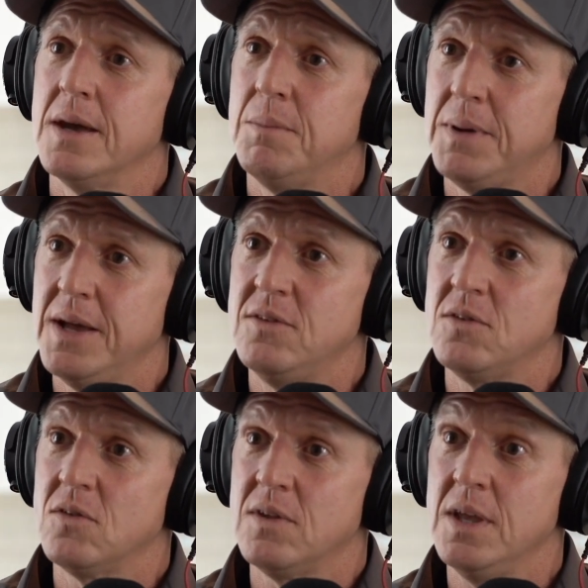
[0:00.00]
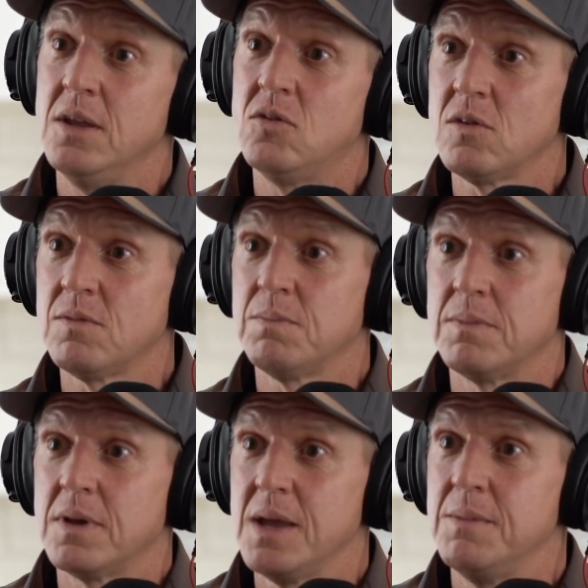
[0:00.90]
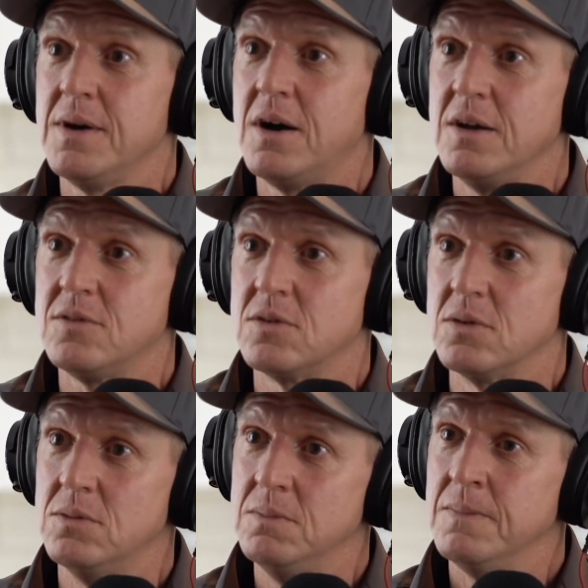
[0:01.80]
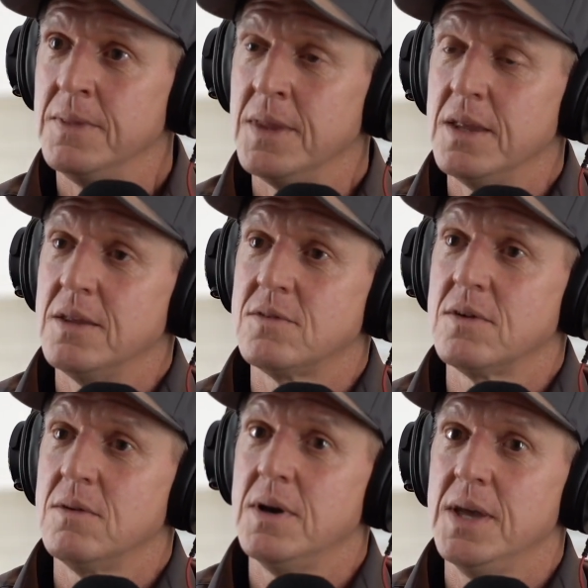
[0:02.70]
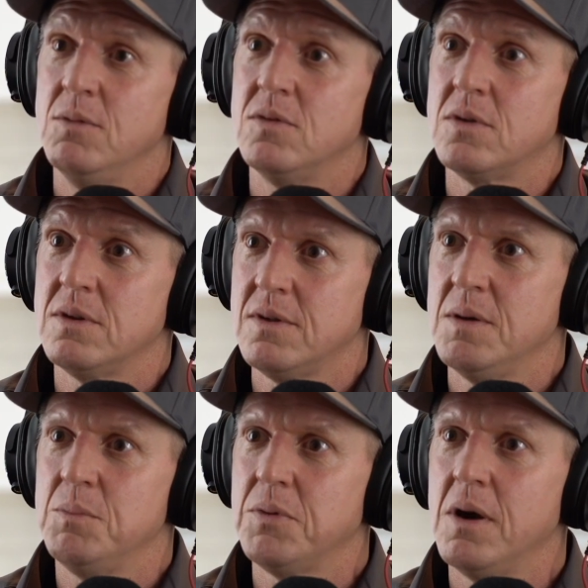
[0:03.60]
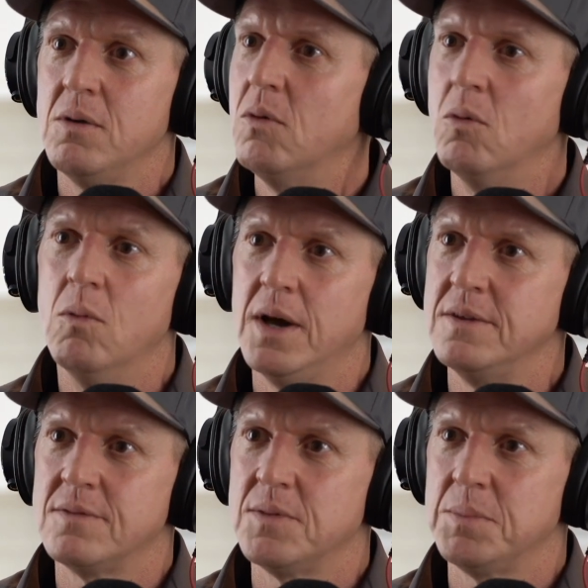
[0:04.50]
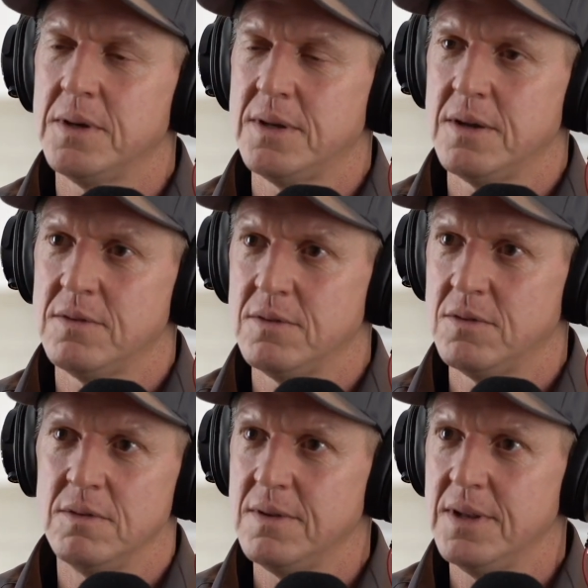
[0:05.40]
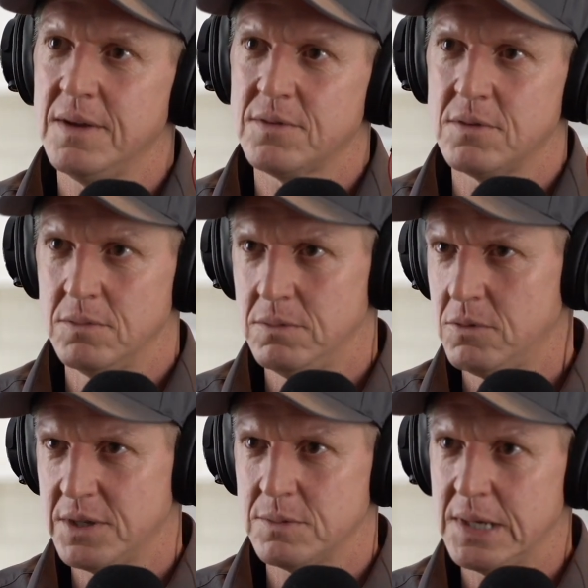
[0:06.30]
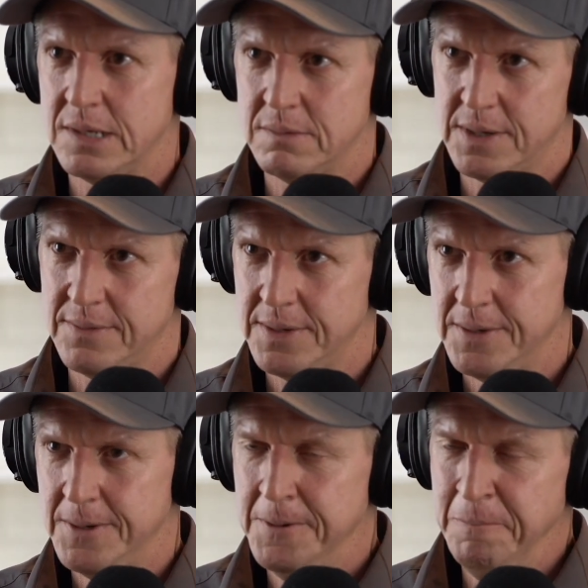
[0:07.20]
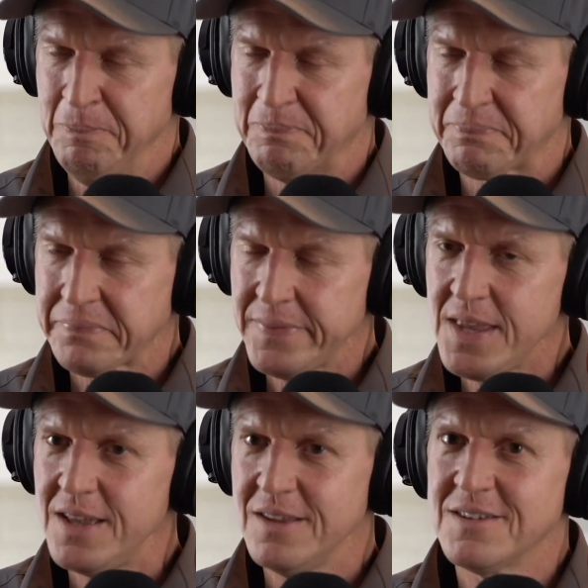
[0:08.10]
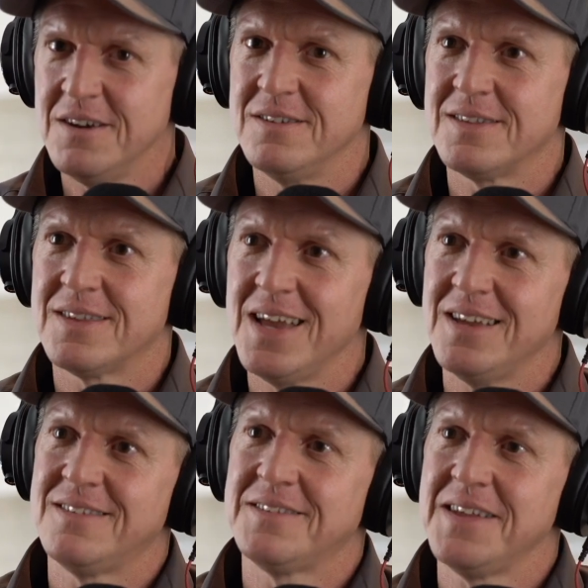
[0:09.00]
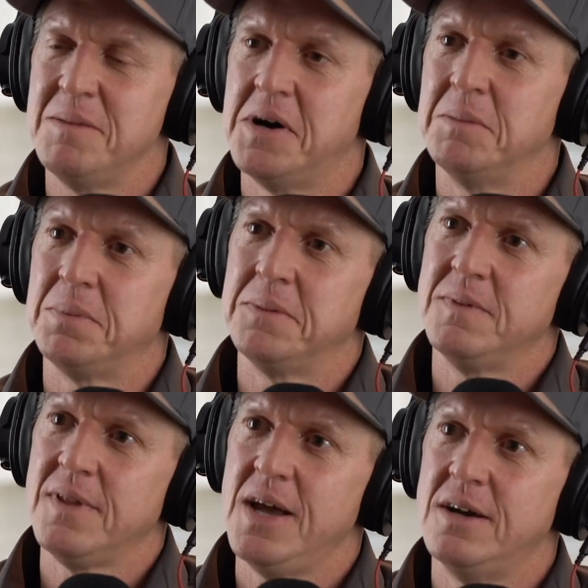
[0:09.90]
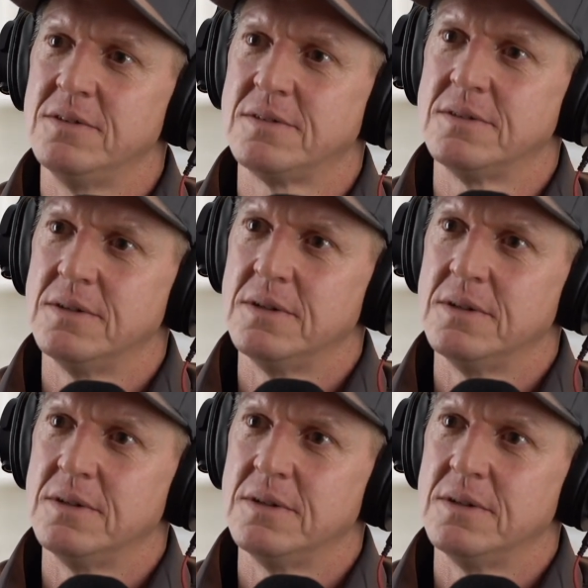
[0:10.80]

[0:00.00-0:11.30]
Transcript: a place because he just came out of high school. So he was going to turn pro always for Birdhouse as soon as he left school, graduated or whatever. So they had set him up with a house,